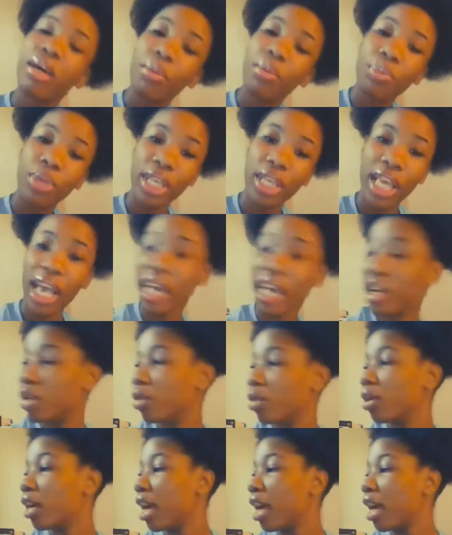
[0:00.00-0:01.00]

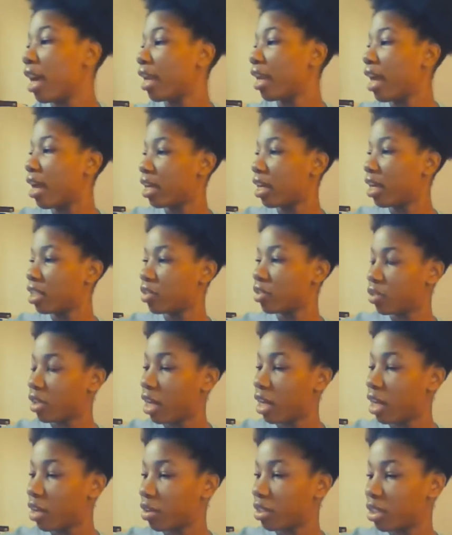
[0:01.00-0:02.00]
piano. And as for,
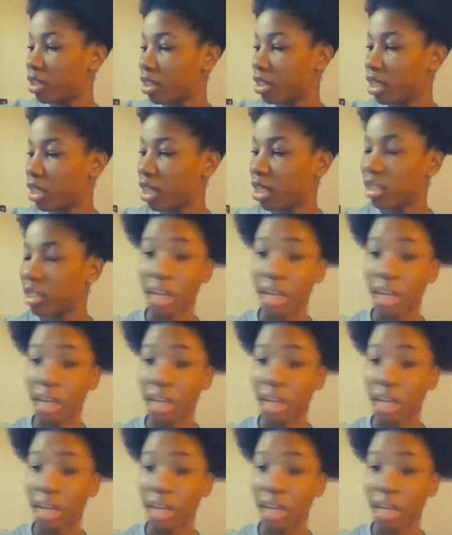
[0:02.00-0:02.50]
I would say,